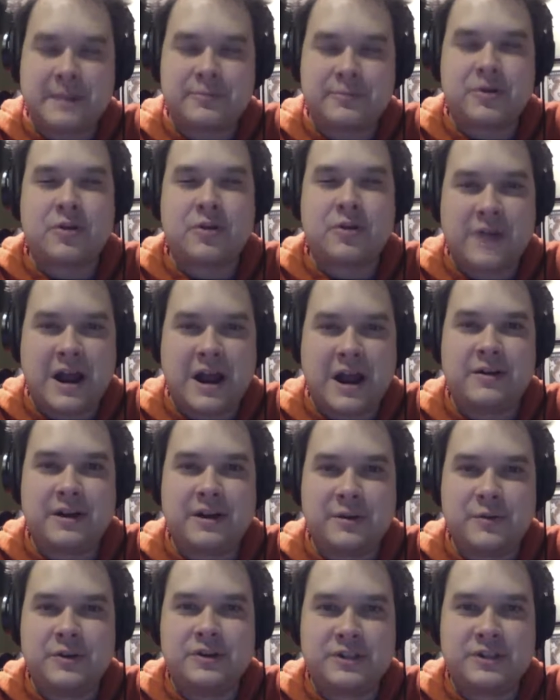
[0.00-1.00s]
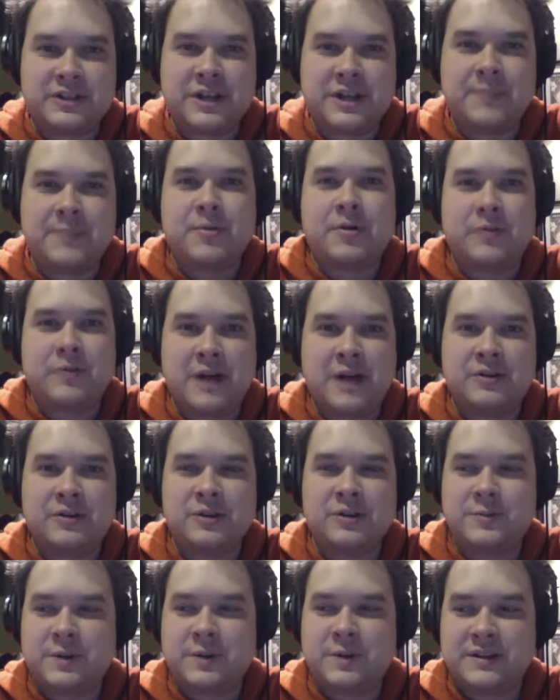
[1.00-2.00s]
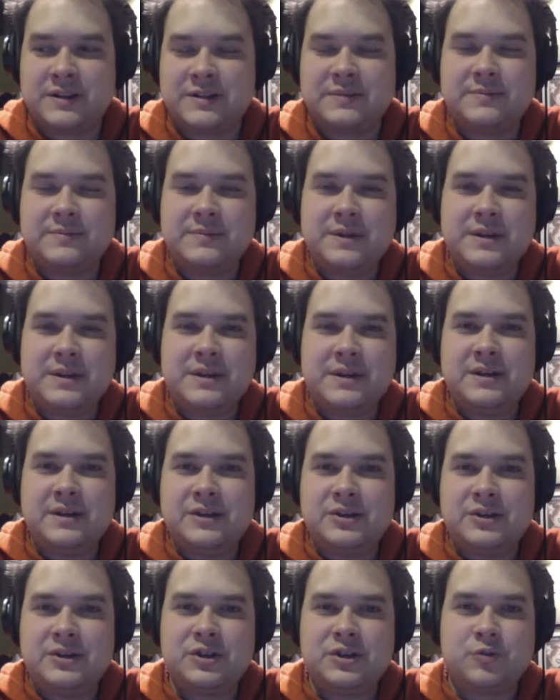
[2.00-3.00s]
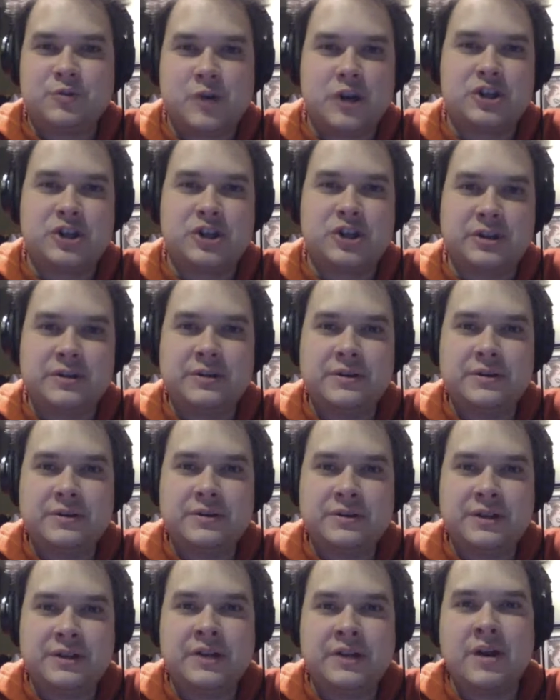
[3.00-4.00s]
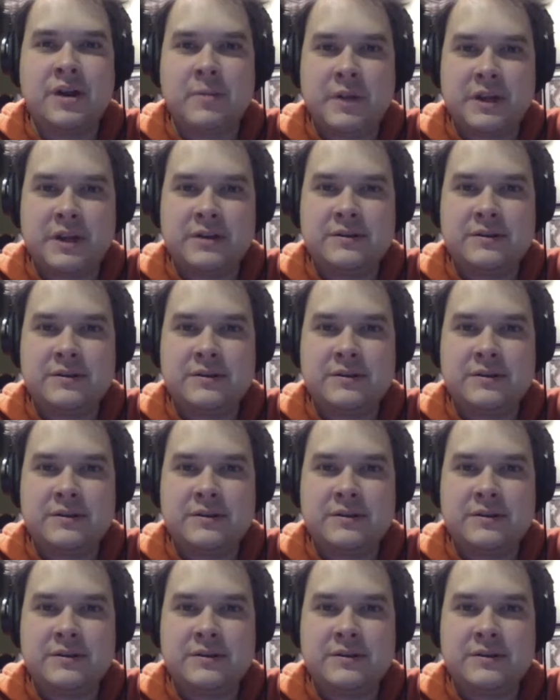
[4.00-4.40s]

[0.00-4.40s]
her around, and he wouldn't just keep her around just because she's Russian. You know what I mean?